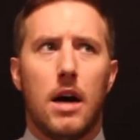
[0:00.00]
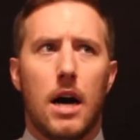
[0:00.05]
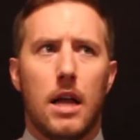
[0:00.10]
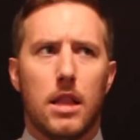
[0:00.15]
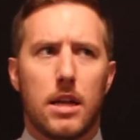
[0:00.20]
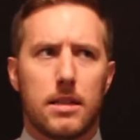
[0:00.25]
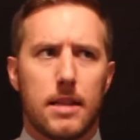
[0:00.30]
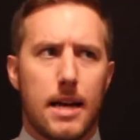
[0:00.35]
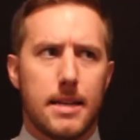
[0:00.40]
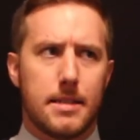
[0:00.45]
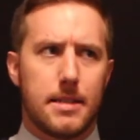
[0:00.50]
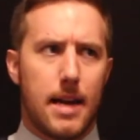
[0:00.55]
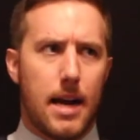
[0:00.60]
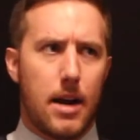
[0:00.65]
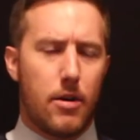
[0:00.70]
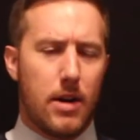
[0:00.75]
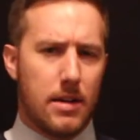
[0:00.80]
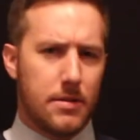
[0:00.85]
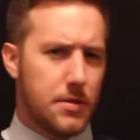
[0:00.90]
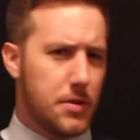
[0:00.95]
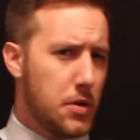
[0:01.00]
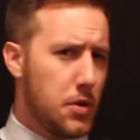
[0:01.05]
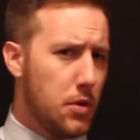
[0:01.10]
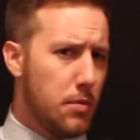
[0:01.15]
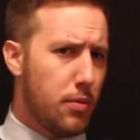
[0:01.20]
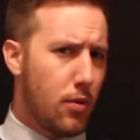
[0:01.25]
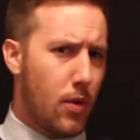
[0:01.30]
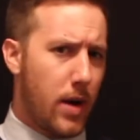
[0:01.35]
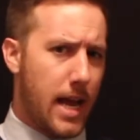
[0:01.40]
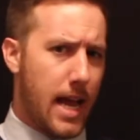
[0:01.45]
I looked last night, around
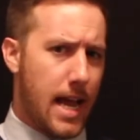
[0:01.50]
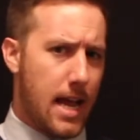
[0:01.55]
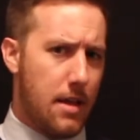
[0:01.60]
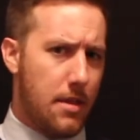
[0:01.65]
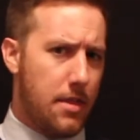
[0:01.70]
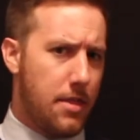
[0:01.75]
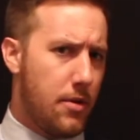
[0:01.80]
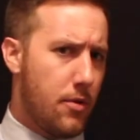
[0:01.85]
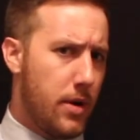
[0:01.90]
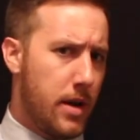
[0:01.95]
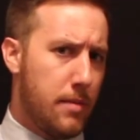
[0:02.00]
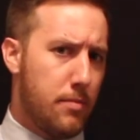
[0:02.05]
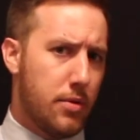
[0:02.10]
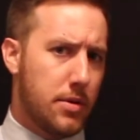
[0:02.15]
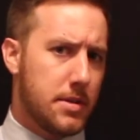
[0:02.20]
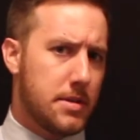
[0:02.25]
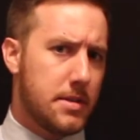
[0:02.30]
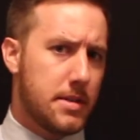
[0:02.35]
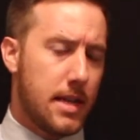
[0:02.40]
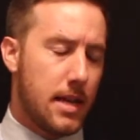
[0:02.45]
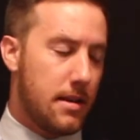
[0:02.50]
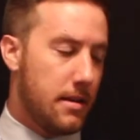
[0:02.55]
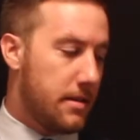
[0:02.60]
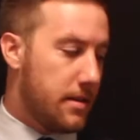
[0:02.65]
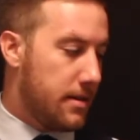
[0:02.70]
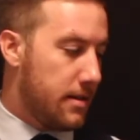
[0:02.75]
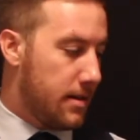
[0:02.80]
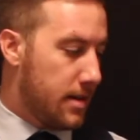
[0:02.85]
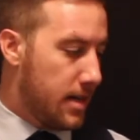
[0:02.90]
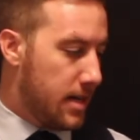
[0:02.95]

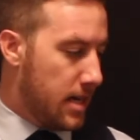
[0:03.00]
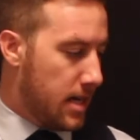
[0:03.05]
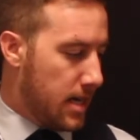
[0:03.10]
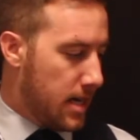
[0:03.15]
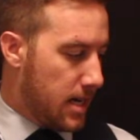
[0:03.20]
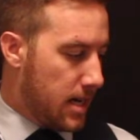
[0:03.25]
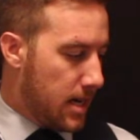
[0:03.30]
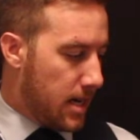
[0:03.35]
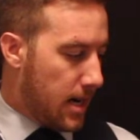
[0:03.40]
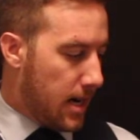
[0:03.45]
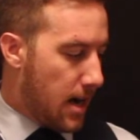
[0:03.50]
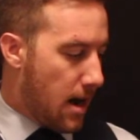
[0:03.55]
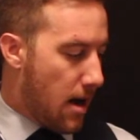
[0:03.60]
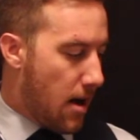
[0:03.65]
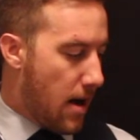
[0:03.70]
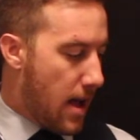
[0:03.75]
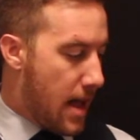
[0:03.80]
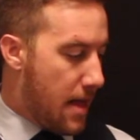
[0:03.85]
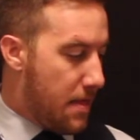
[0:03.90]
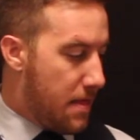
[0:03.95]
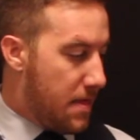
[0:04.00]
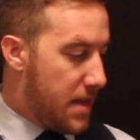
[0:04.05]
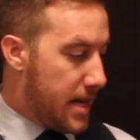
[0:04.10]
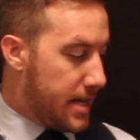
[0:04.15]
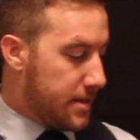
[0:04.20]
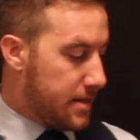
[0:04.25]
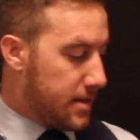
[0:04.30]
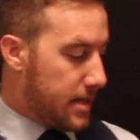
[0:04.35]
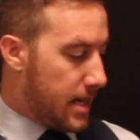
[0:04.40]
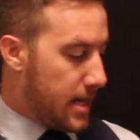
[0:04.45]
2.83%. And
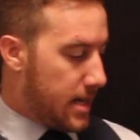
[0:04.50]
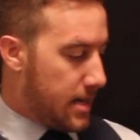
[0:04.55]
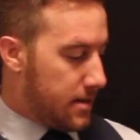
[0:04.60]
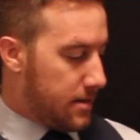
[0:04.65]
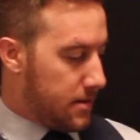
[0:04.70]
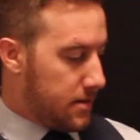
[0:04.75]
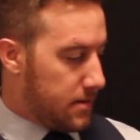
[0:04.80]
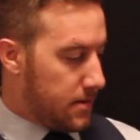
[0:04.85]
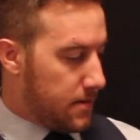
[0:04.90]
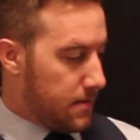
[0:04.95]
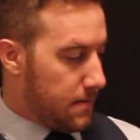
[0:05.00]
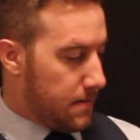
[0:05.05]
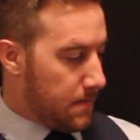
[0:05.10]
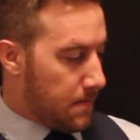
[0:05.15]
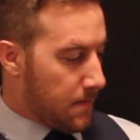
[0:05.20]
this is